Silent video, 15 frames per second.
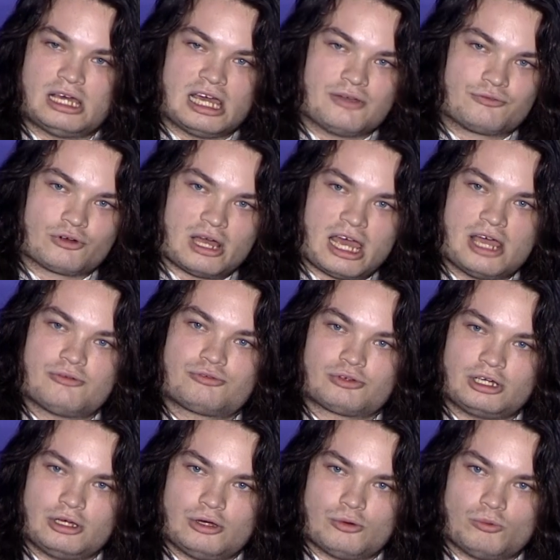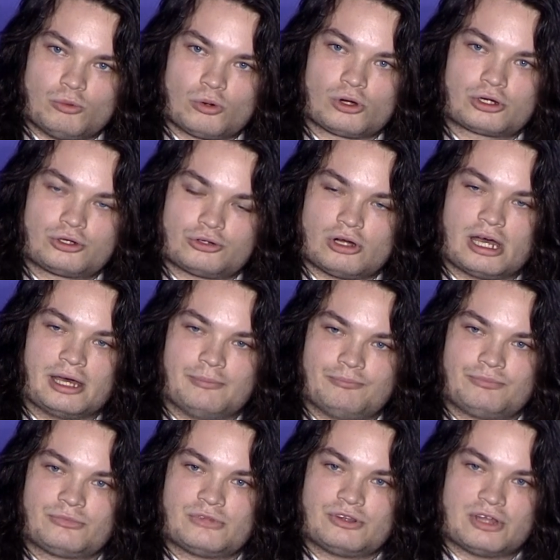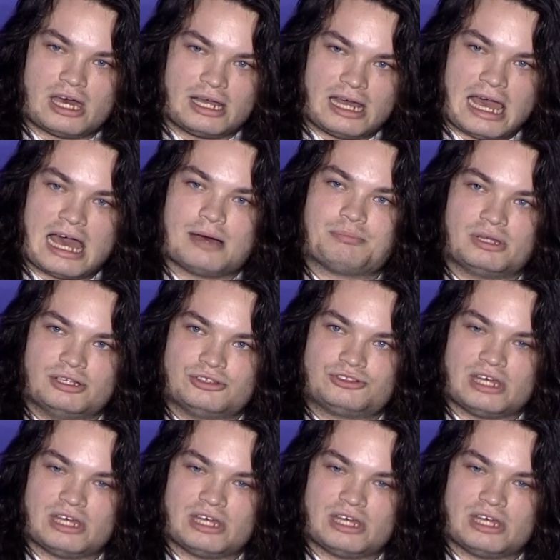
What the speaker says: and for every war crime that happens,